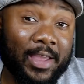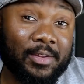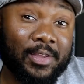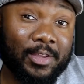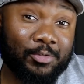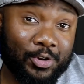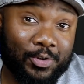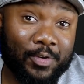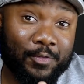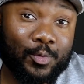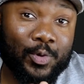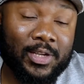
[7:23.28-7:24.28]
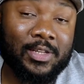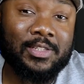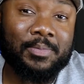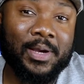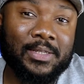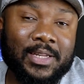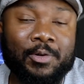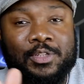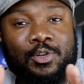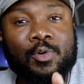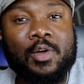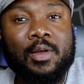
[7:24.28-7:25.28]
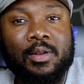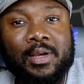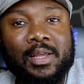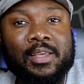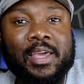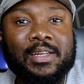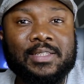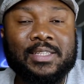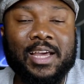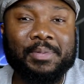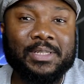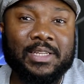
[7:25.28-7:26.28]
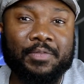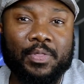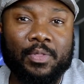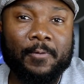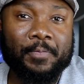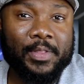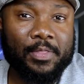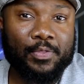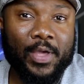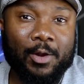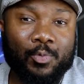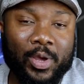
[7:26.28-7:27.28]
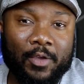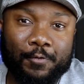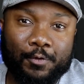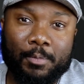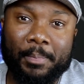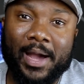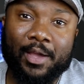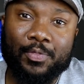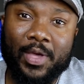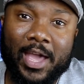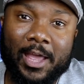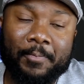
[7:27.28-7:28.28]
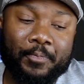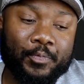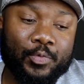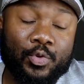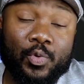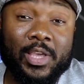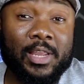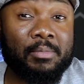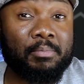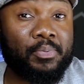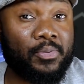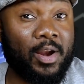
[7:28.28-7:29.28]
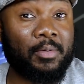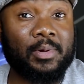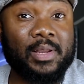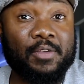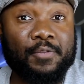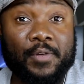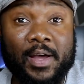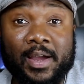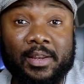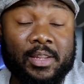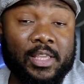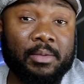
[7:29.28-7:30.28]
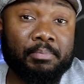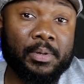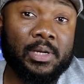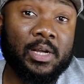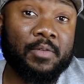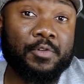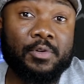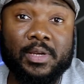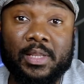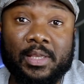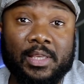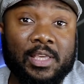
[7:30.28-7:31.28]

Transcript: that, you know, if you want to customize that way. So look at the Galaxy Tab S7 that way. If you buy that, you can probably find the book cover, the